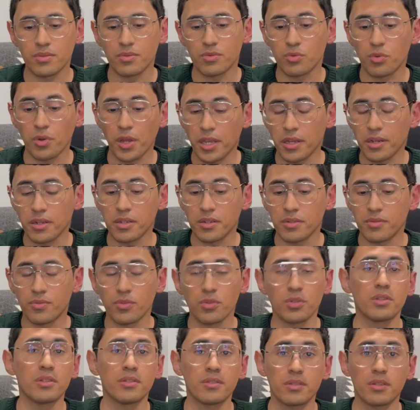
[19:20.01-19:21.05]
rated
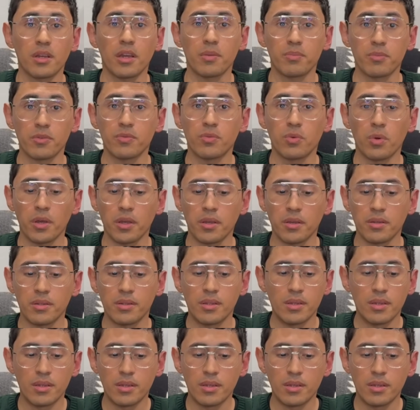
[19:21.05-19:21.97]
for this type of weight.